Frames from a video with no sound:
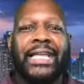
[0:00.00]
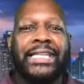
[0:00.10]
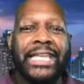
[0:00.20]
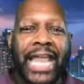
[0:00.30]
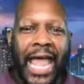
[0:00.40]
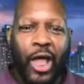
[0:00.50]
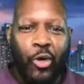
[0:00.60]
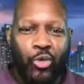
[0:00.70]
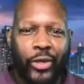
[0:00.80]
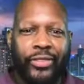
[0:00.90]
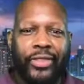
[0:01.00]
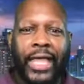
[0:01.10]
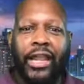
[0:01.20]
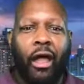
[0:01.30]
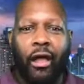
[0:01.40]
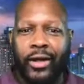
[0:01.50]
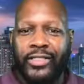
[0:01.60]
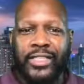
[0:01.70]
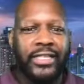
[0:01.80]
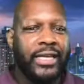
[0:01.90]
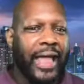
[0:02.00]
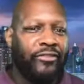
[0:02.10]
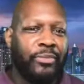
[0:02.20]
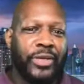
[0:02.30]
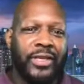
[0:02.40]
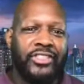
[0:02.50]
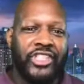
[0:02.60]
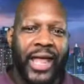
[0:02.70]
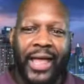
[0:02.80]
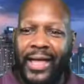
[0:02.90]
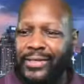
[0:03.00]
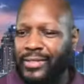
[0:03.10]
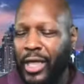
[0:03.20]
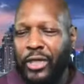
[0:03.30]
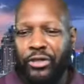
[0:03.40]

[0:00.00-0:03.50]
now with an artist? It doesn't have to be a jazz.